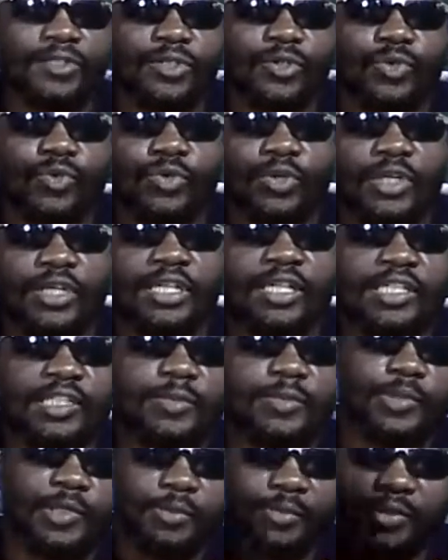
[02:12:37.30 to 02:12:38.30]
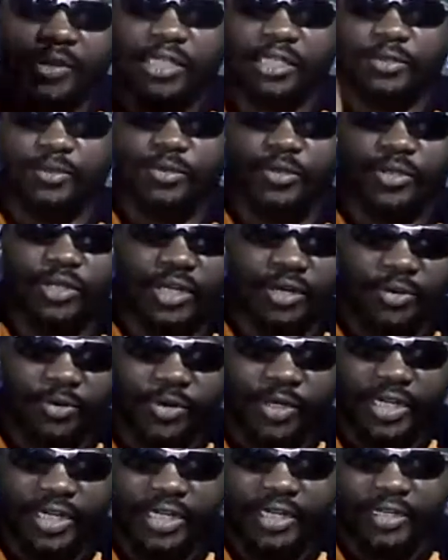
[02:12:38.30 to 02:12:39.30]
So who are these people that were
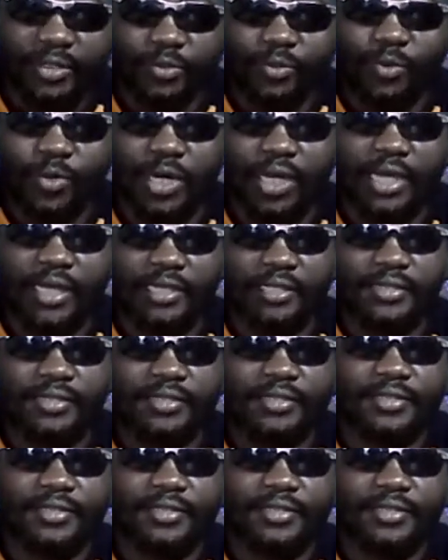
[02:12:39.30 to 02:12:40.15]
arrayed in white?